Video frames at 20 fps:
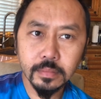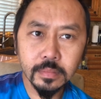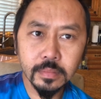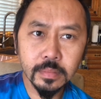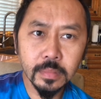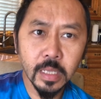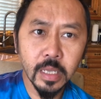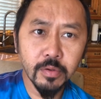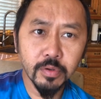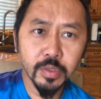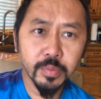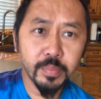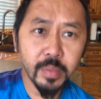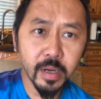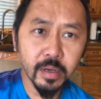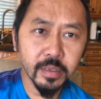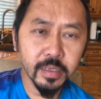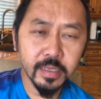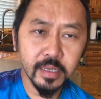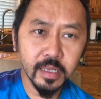he was
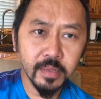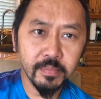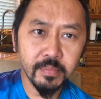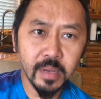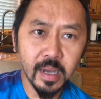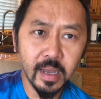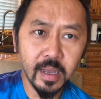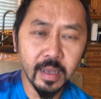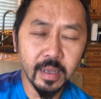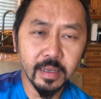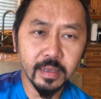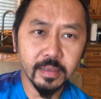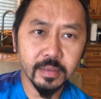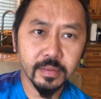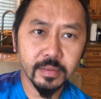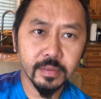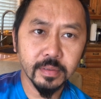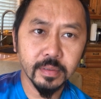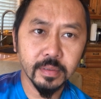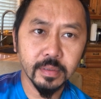barely getting by.
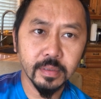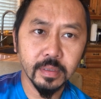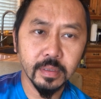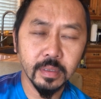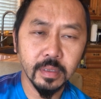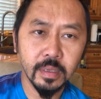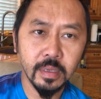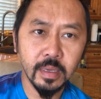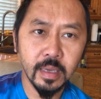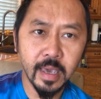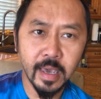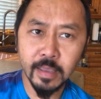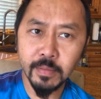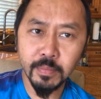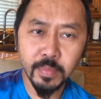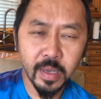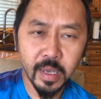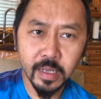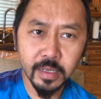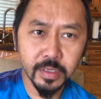He hadn't
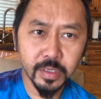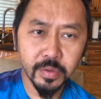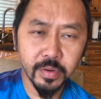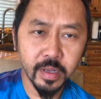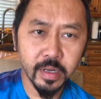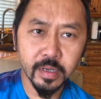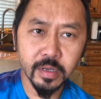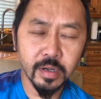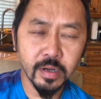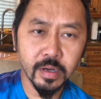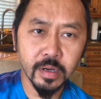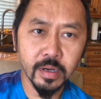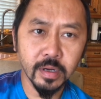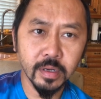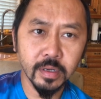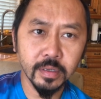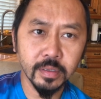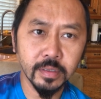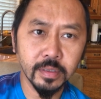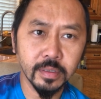paid his credit
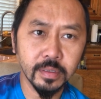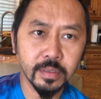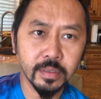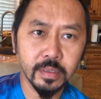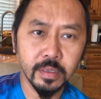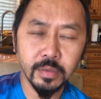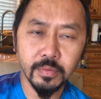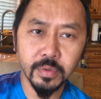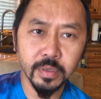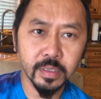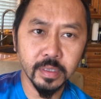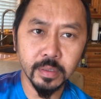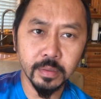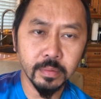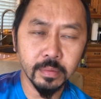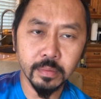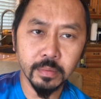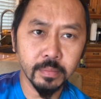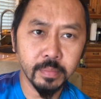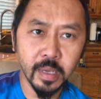cards. He wasn't
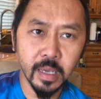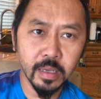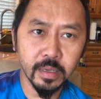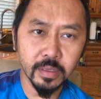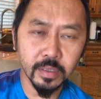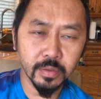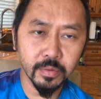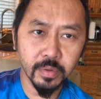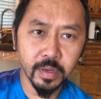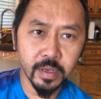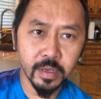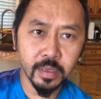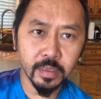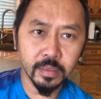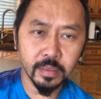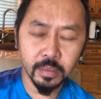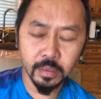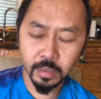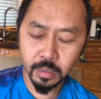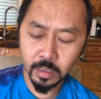paying his rent.
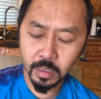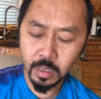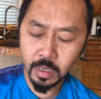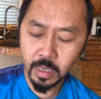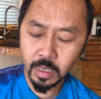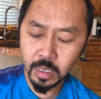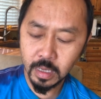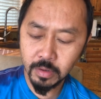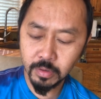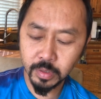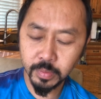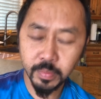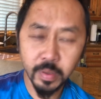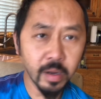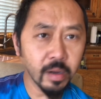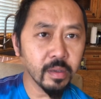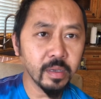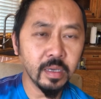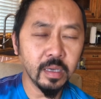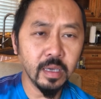He was
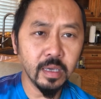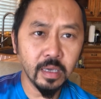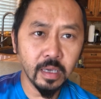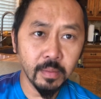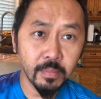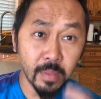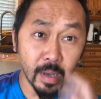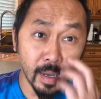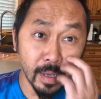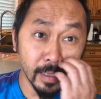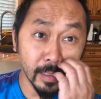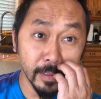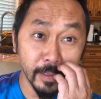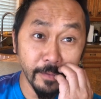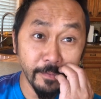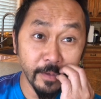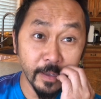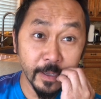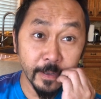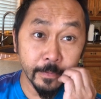barely eking by a
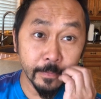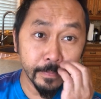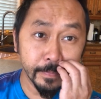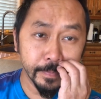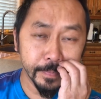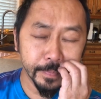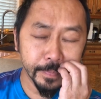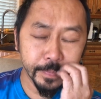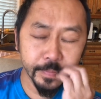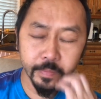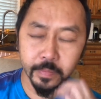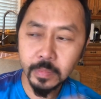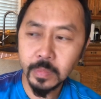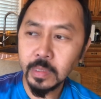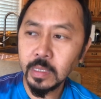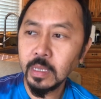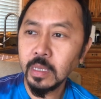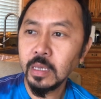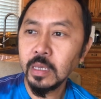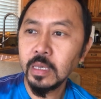living.
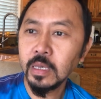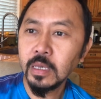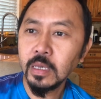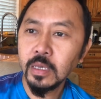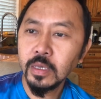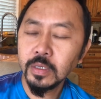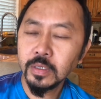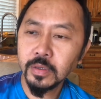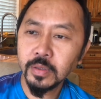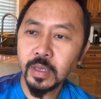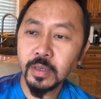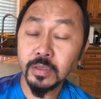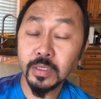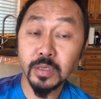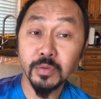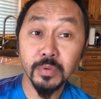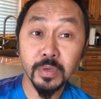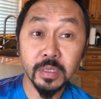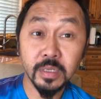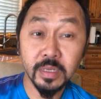So that's a
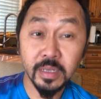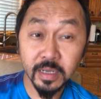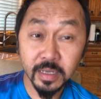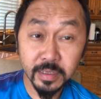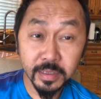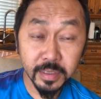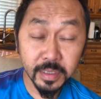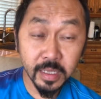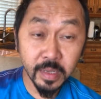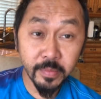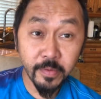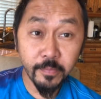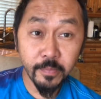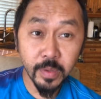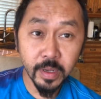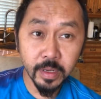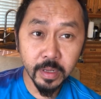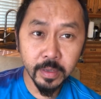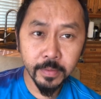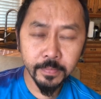ridiculous sum of
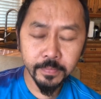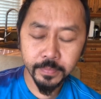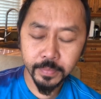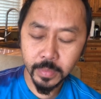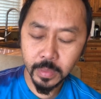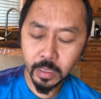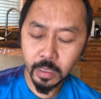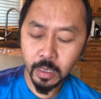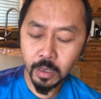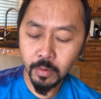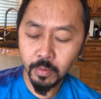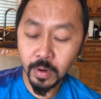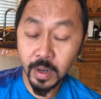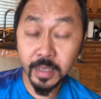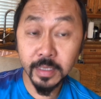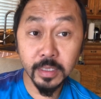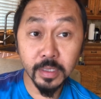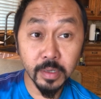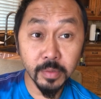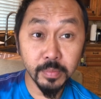money. He
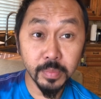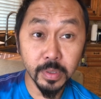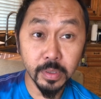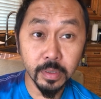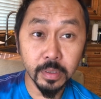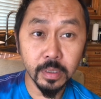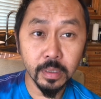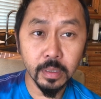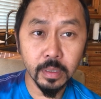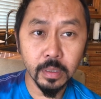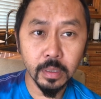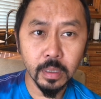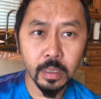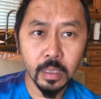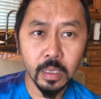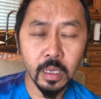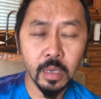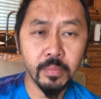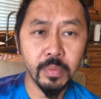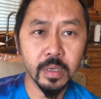writes the book,
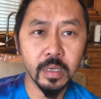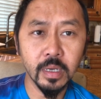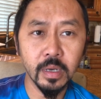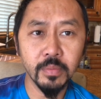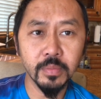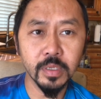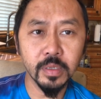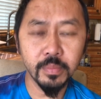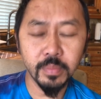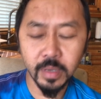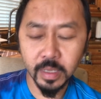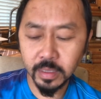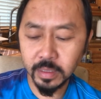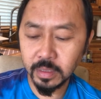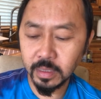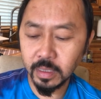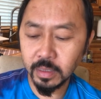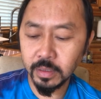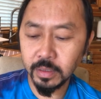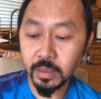it becomes a
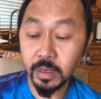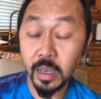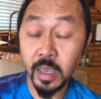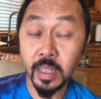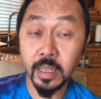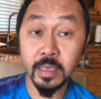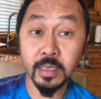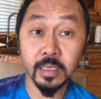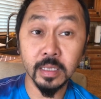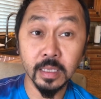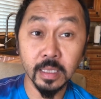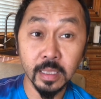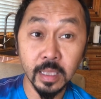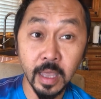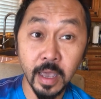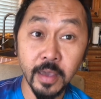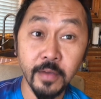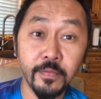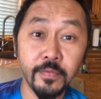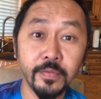bestseller, and his
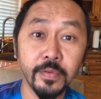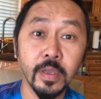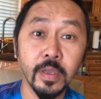life